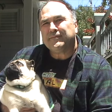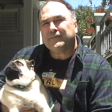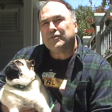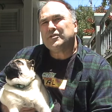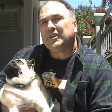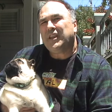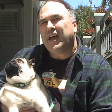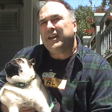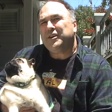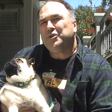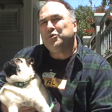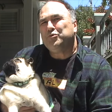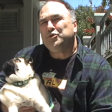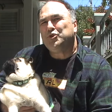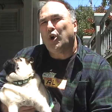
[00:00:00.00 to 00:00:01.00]
There's a lot of
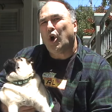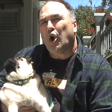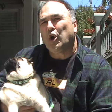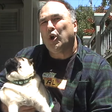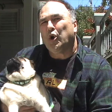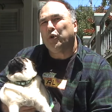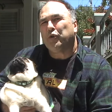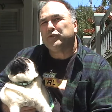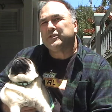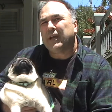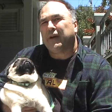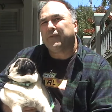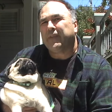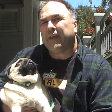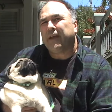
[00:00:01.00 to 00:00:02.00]
new dog owners
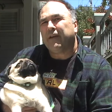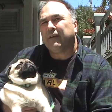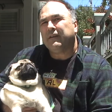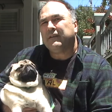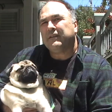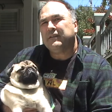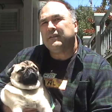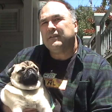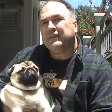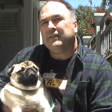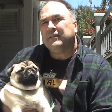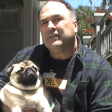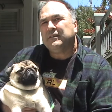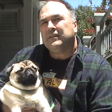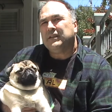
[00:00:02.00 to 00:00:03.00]
out there.
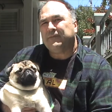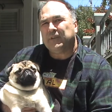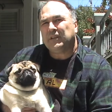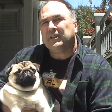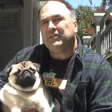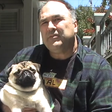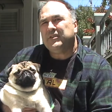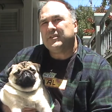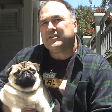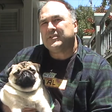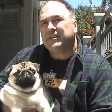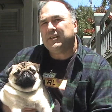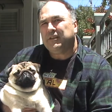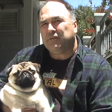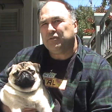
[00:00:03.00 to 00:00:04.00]
If you live in the
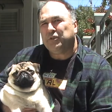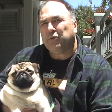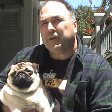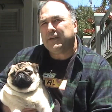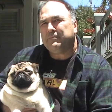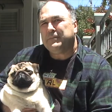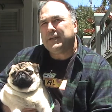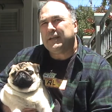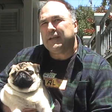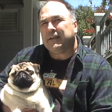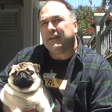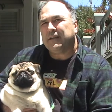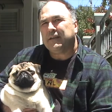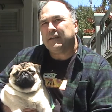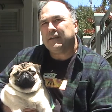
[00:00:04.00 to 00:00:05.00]
city, you'll know what I
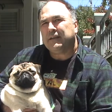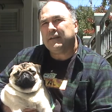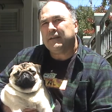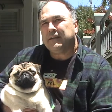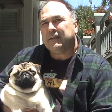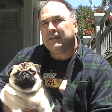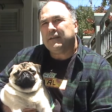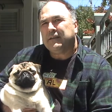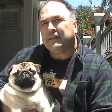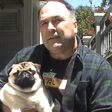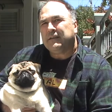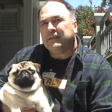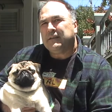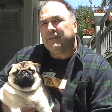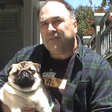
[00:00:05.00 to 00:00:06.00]
mean.
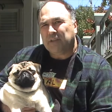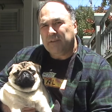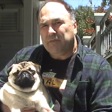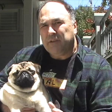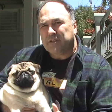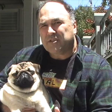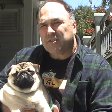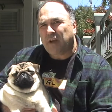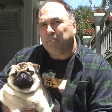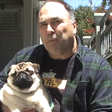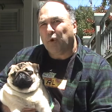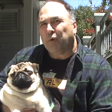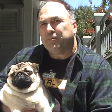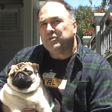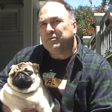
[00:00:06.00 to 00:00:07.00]
If you live in the
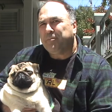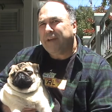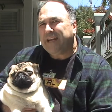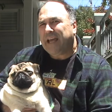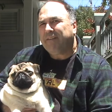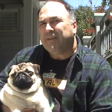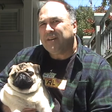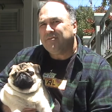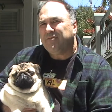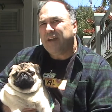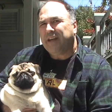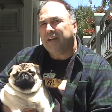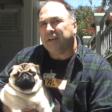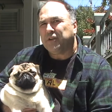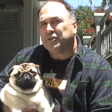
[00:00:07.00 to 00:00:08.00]
suburbs, you might have an
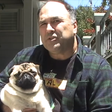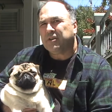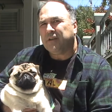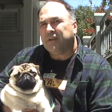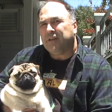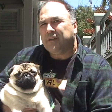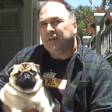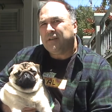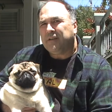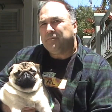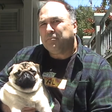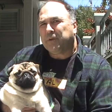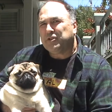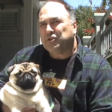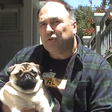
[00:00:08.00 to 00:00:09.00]
advantage
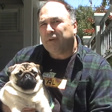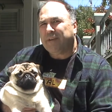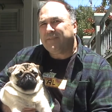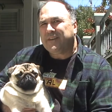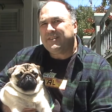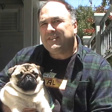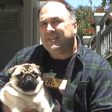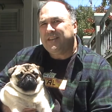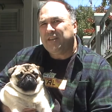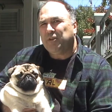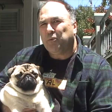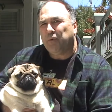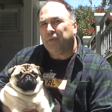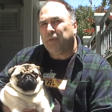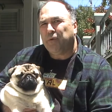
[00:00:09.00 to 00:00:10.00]
because you don't have to
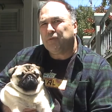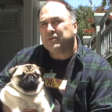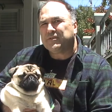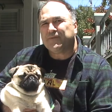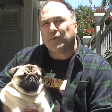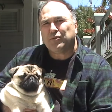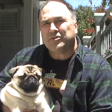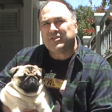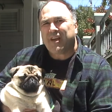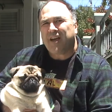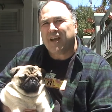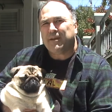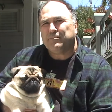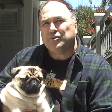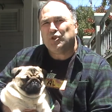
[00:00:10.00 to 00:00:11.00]
deal with those
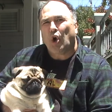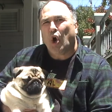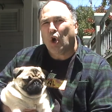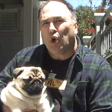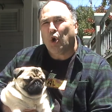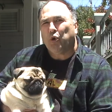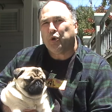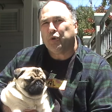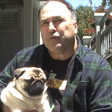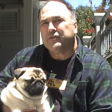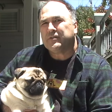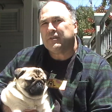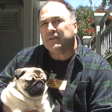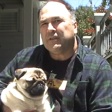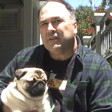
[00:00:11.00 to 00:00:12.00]
first-time dog
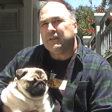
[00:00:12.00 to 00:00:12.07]
owners.